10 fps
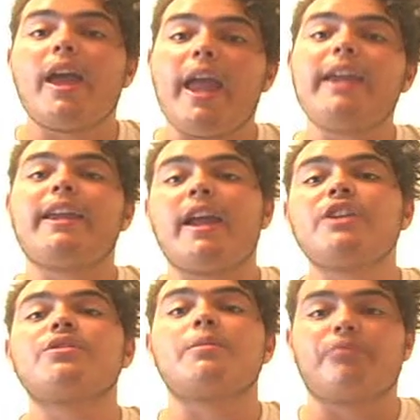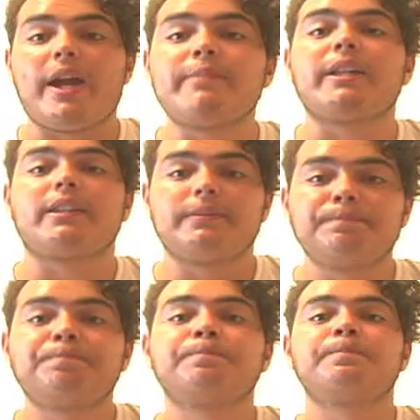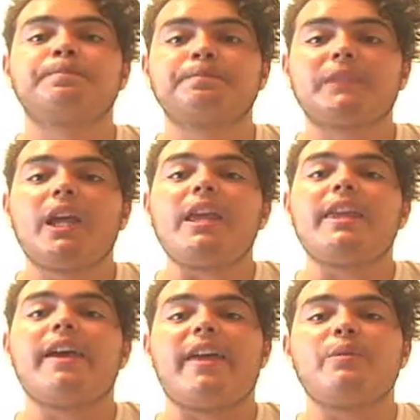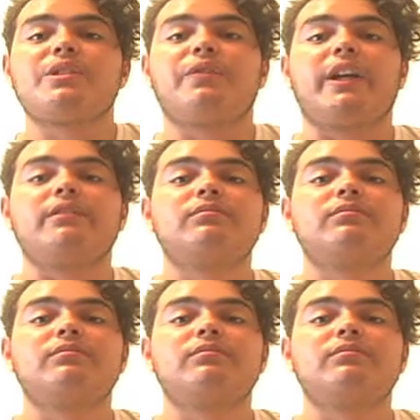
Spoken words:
aka during Pride Month. Yeah, that was fun.